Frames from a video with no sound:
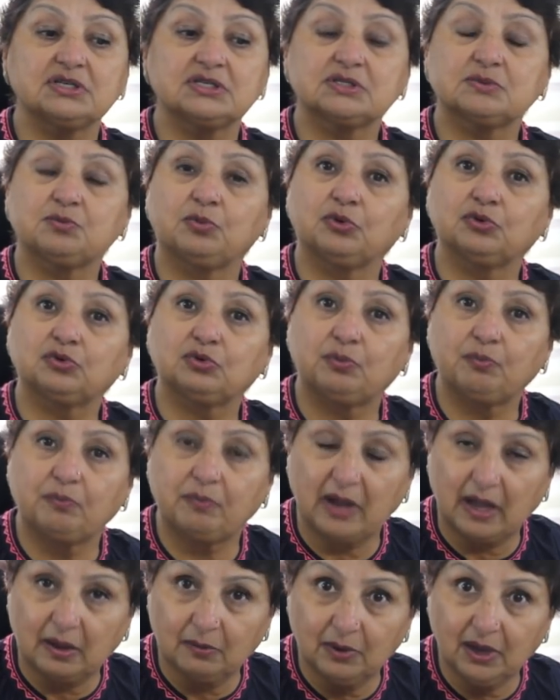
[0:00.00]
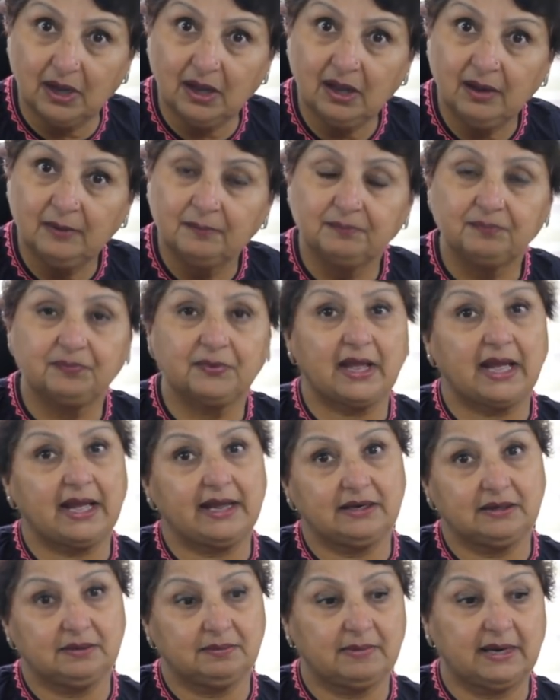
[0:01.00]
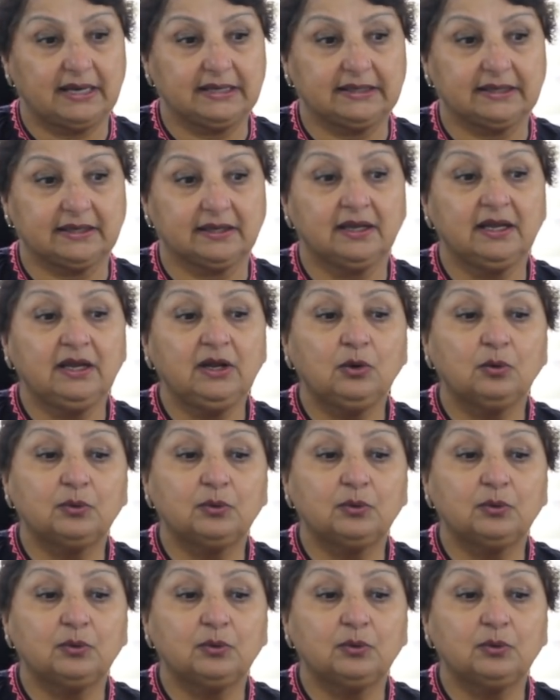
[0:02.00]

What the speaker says: is both power and money.